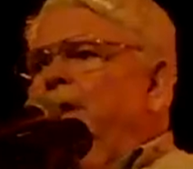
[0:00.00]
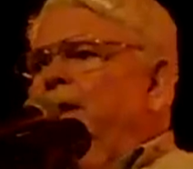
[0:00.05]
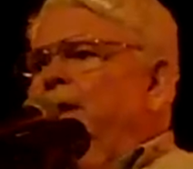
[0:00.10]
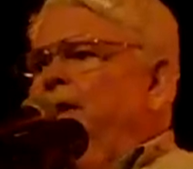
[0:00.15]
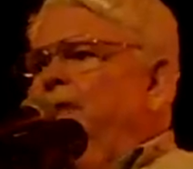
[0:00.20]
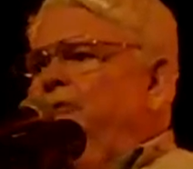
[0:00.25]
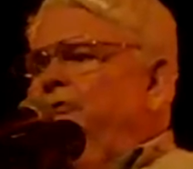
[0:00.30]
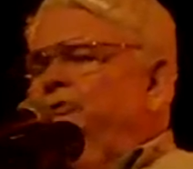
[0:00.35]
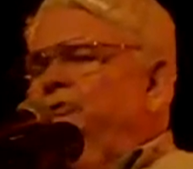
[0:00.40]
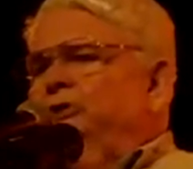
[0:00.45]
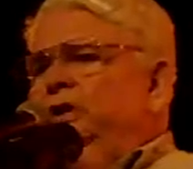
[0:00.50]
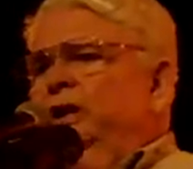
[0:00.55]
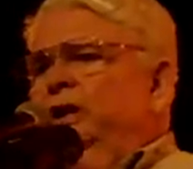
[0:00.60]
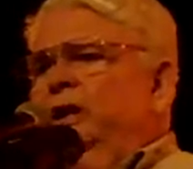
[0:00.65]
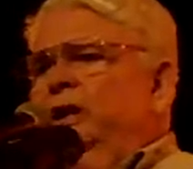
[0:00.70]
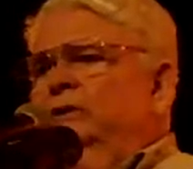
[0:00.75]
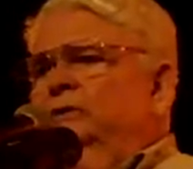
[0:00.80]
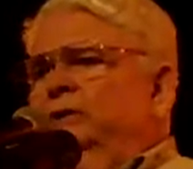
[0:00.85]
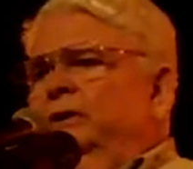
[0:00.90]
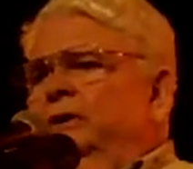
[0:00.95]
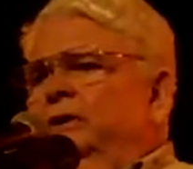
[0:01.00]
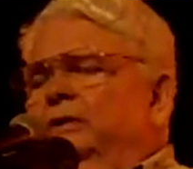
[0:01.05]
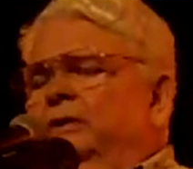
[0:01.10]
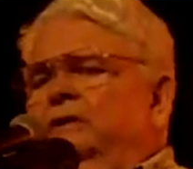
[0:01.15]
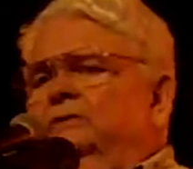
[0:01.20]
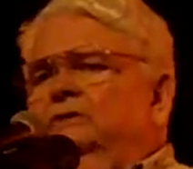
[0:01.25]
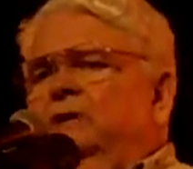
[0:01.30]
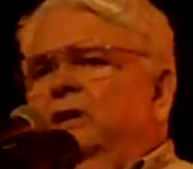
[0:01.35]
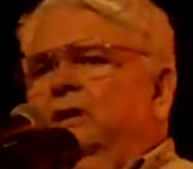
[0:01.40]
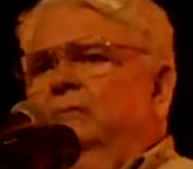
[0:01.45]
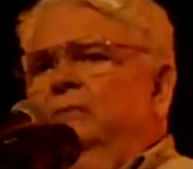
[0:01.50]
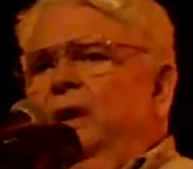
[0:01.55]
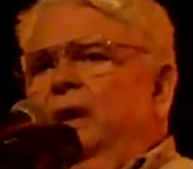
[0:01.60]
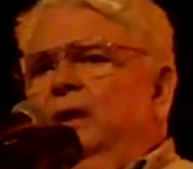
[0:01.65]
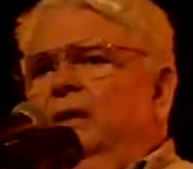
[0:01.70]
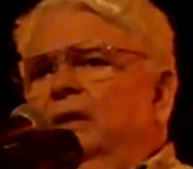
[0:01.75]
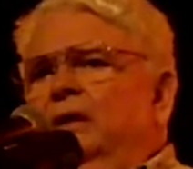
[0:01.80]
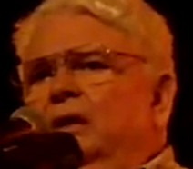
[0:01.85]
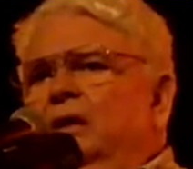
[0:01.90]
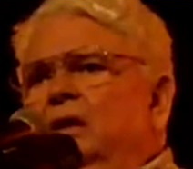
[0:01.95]
plane sitting out there in the
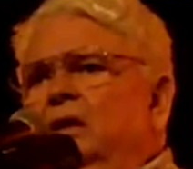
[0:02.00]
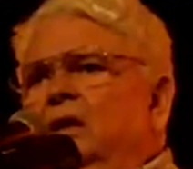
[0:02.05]
tarmac,